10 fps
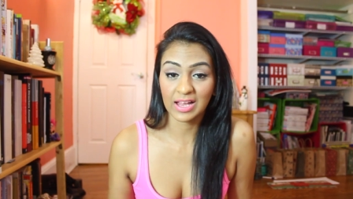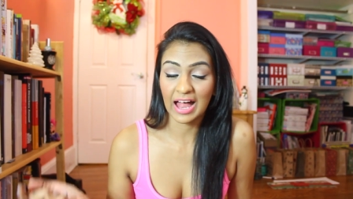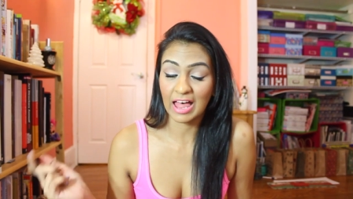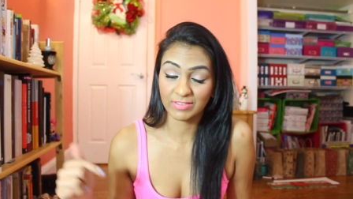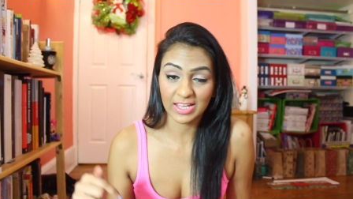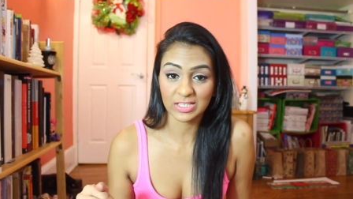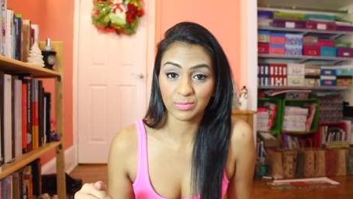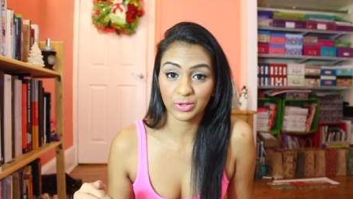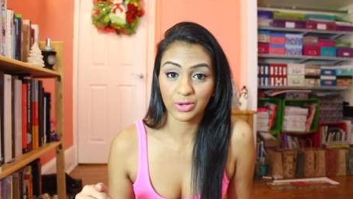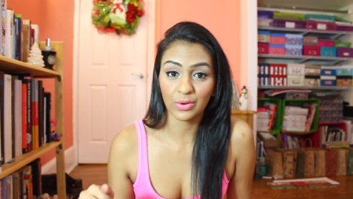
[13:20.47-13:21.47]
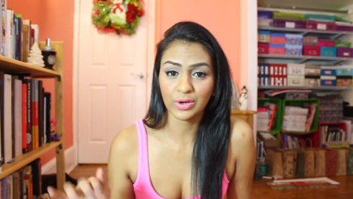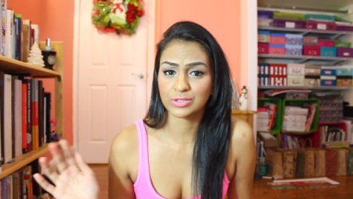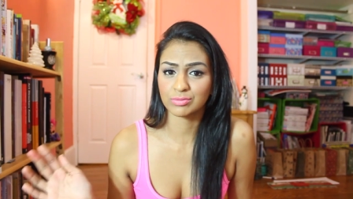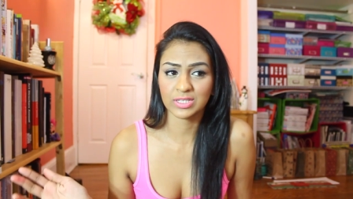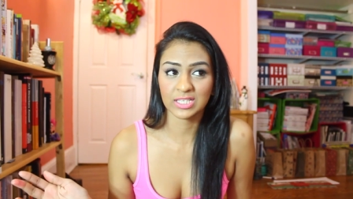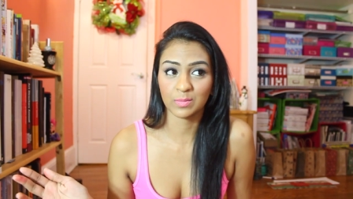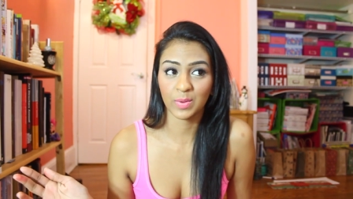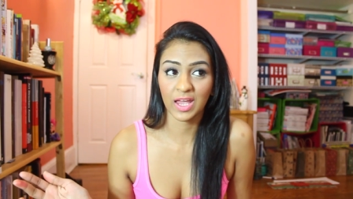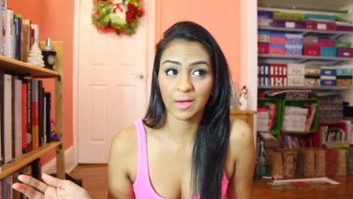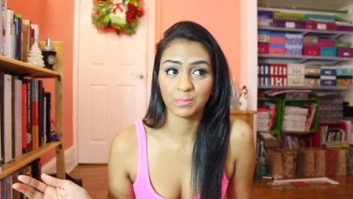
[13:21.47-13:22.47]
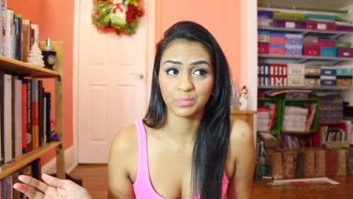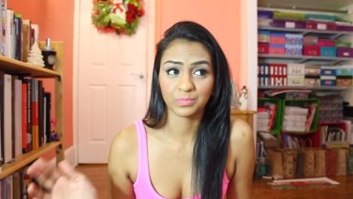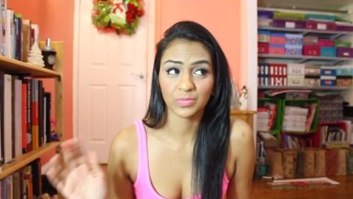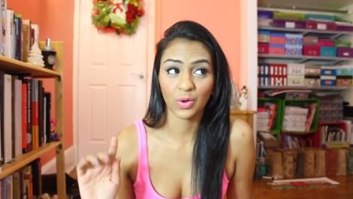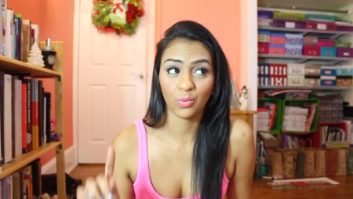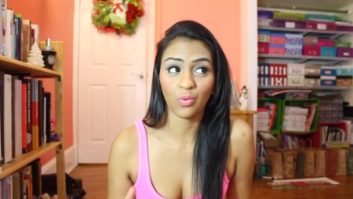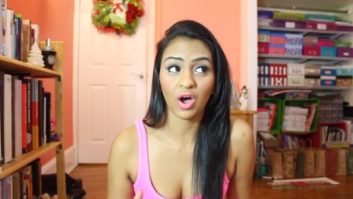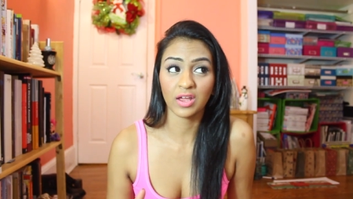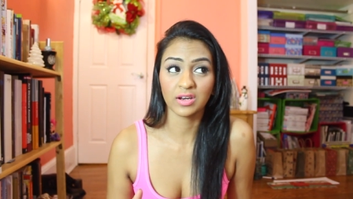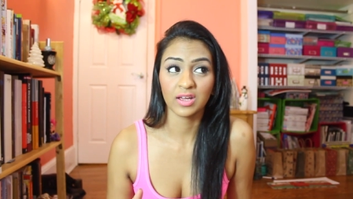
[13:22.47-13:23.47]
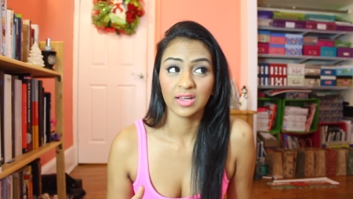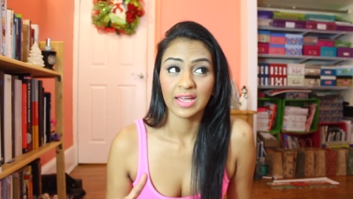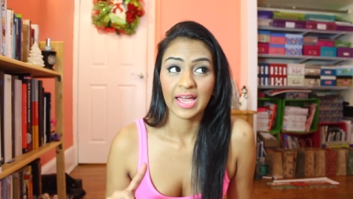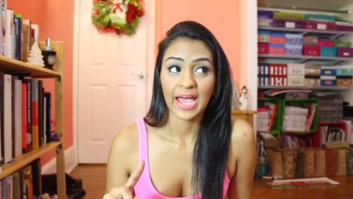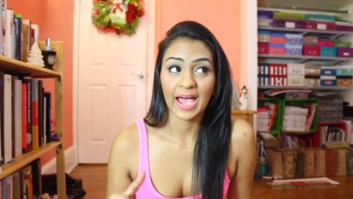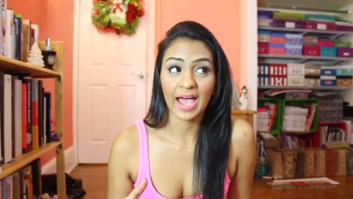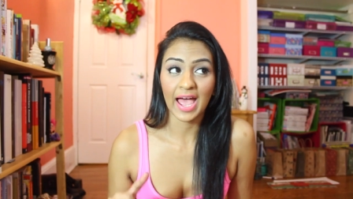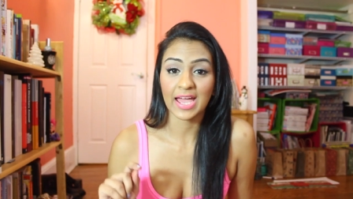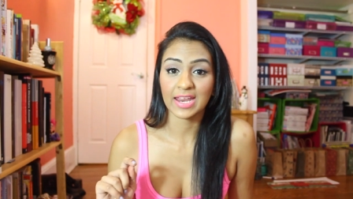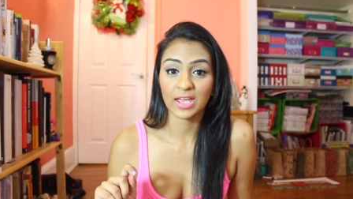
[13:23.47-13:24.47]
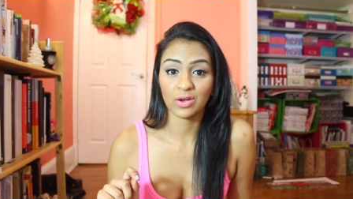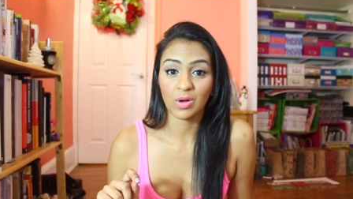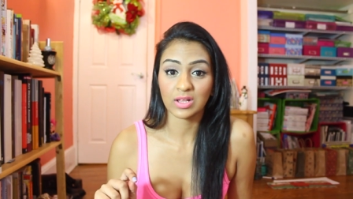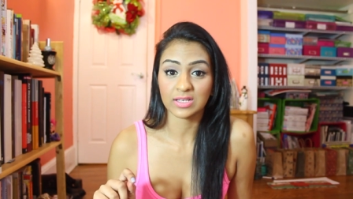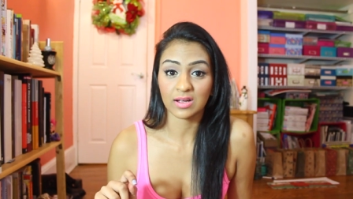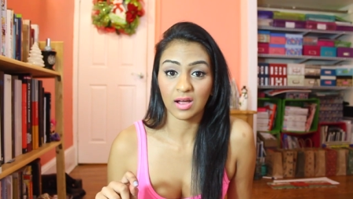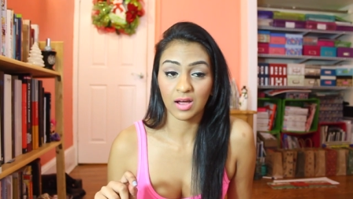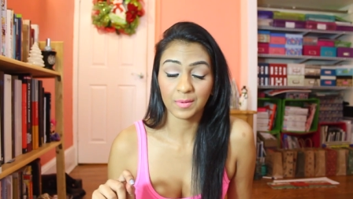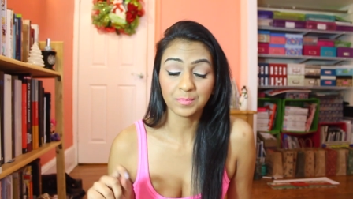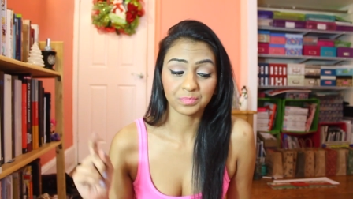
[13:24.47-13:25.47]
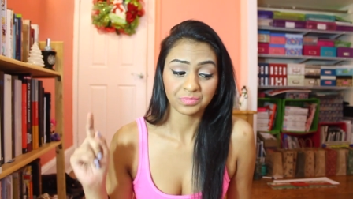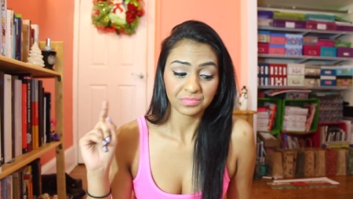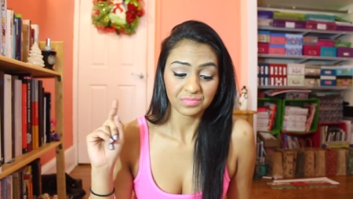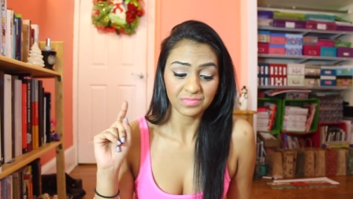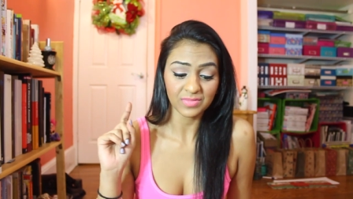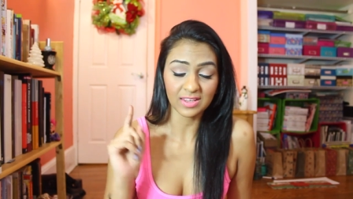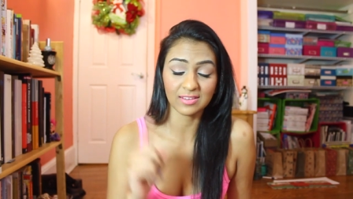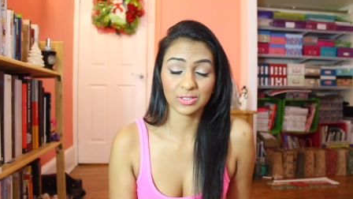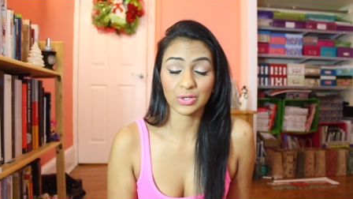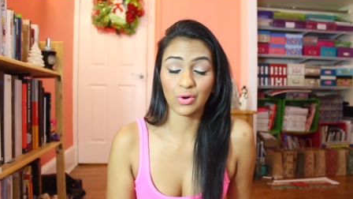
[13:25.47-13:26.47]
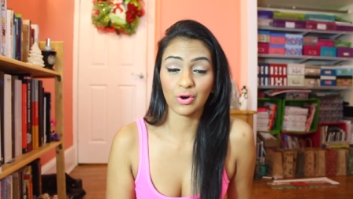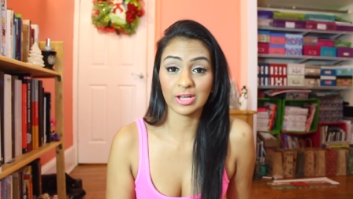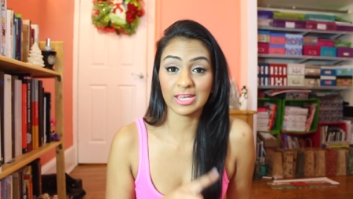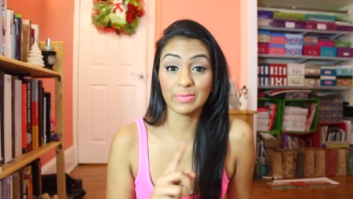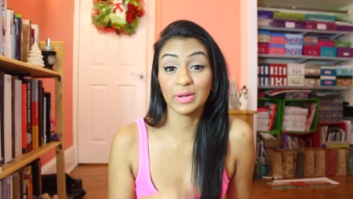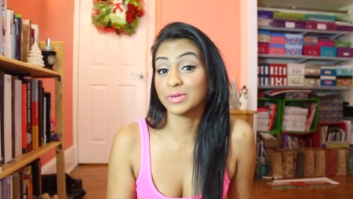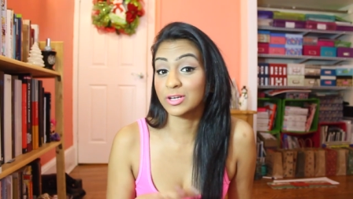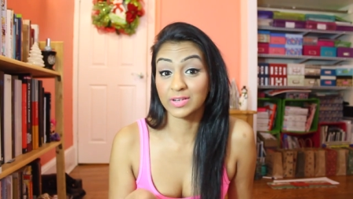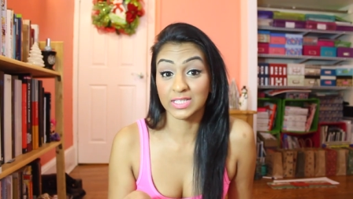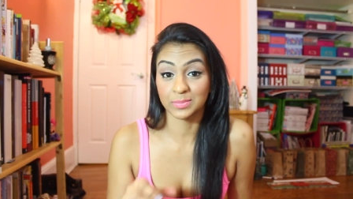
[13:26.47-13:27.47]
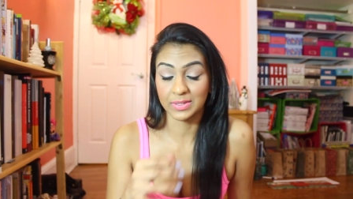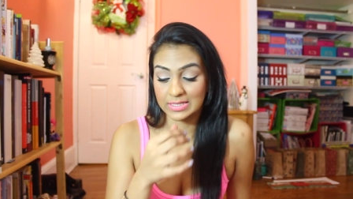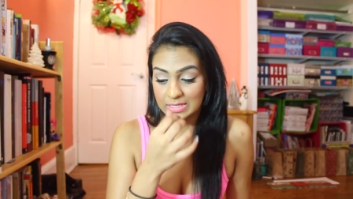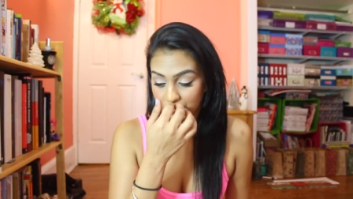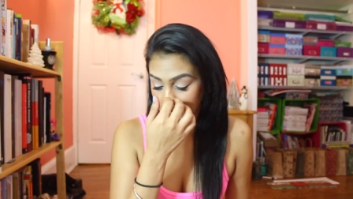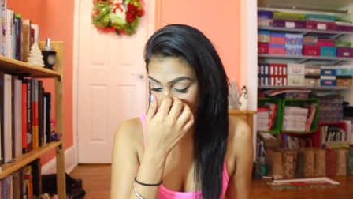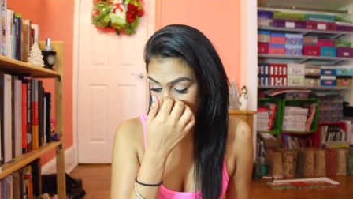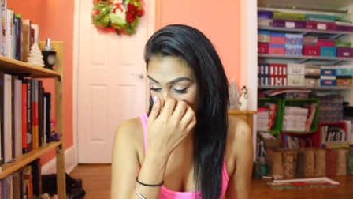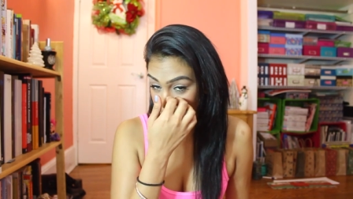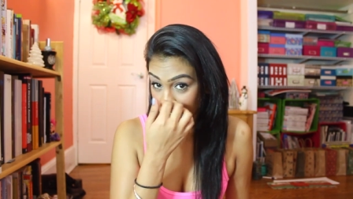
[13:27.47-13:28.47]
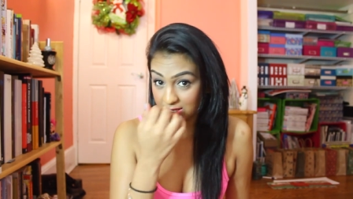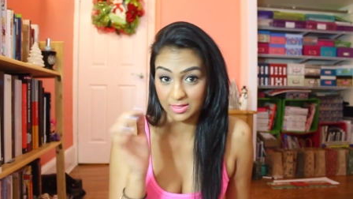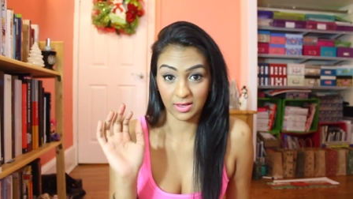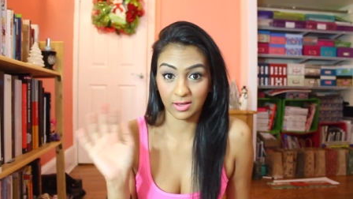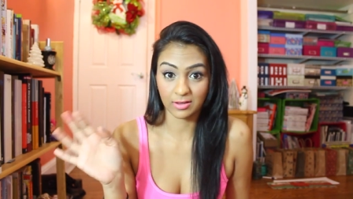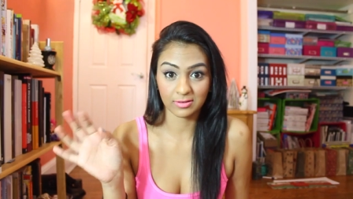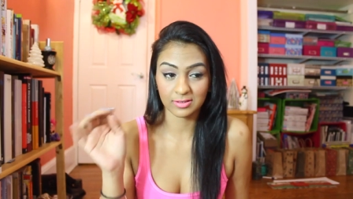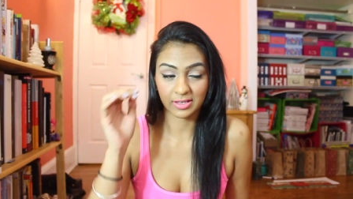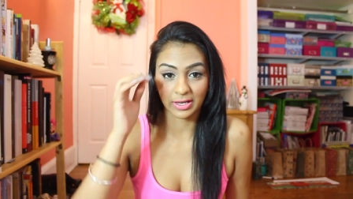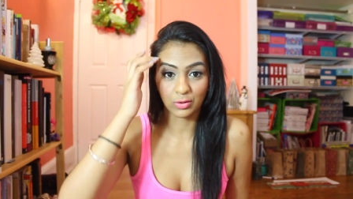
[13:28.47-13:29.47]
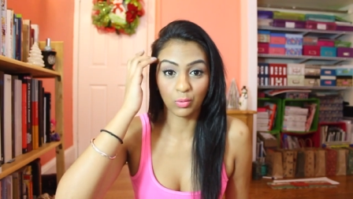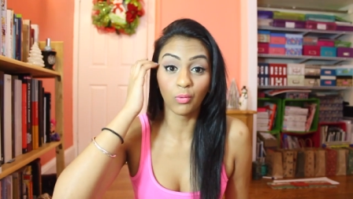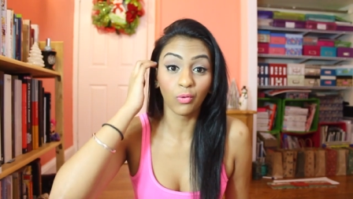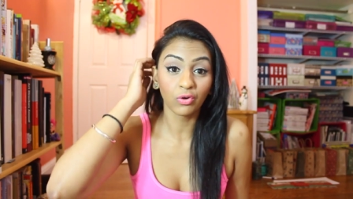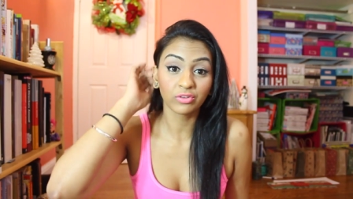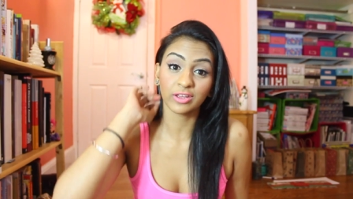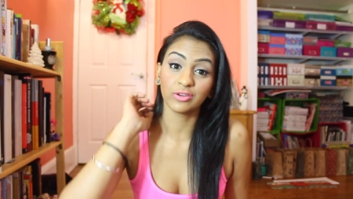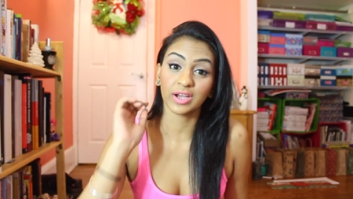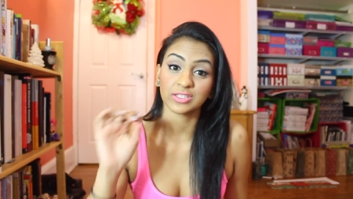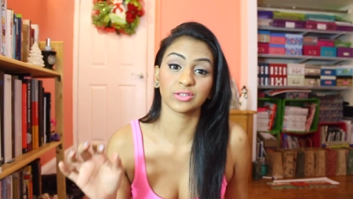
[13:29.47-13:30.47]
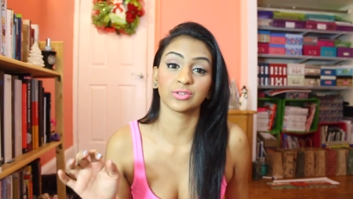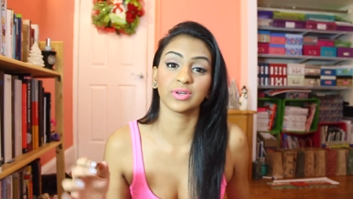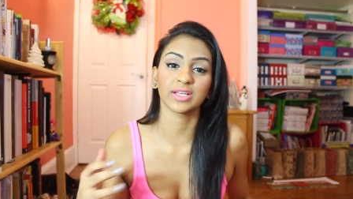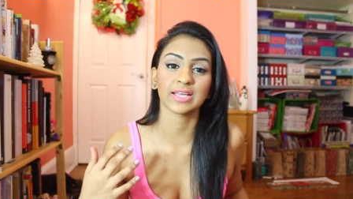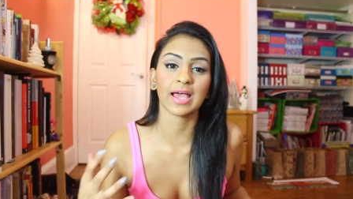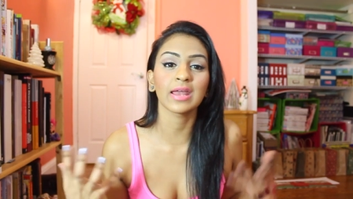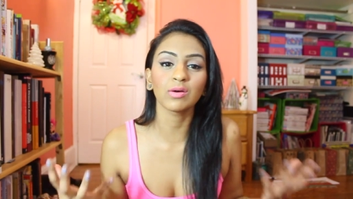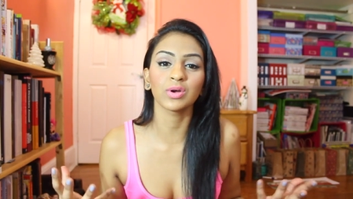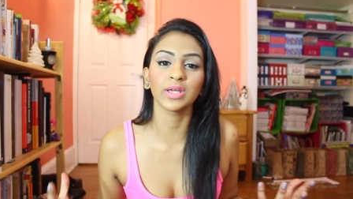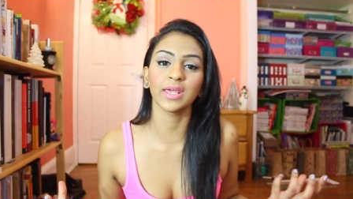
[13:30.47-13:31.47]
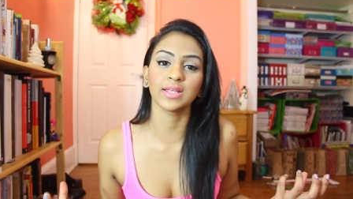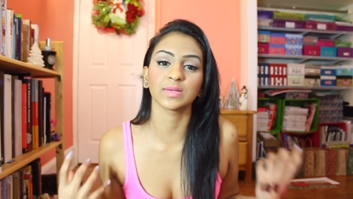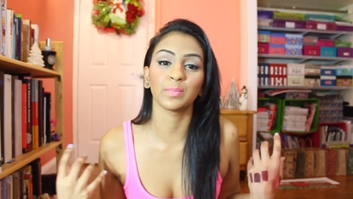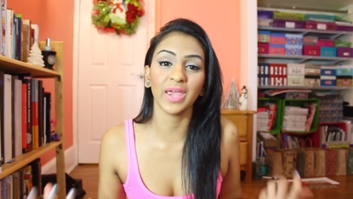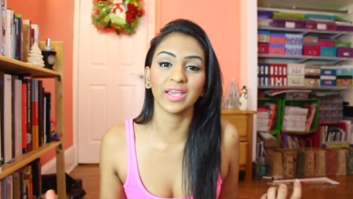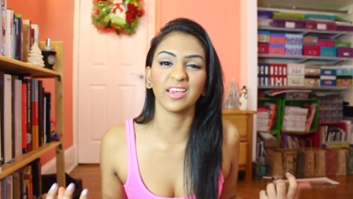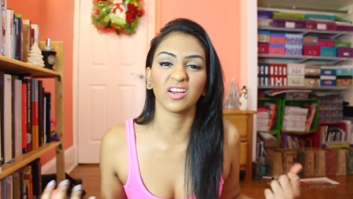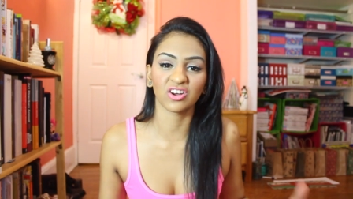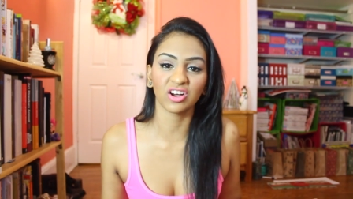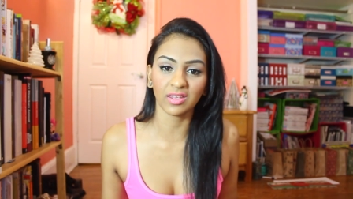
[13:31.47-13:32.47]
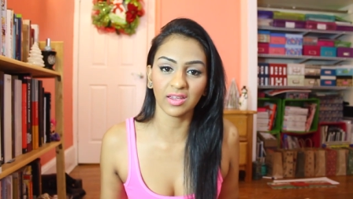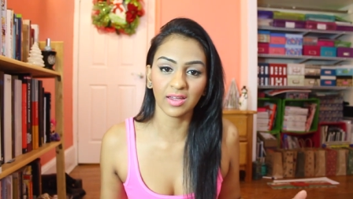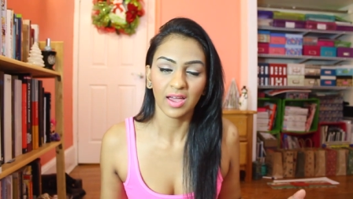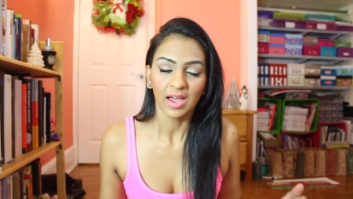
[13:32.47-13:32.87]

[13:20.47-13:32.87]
I'll have that down below. It's reesiibabe one at AOL.com. So email me your recipes if you guys have anything like cool that you guys are doing because I kind of want to get into baking and cooking.